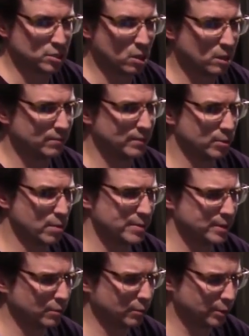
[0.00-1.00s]
to all of the
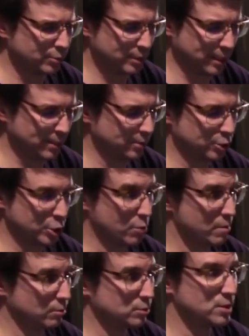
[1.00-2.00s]
equipment that we're using in the show
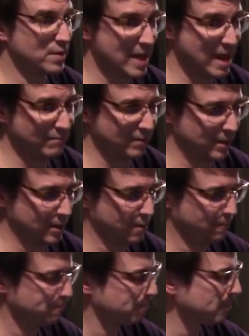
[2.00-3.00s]
notes to that video.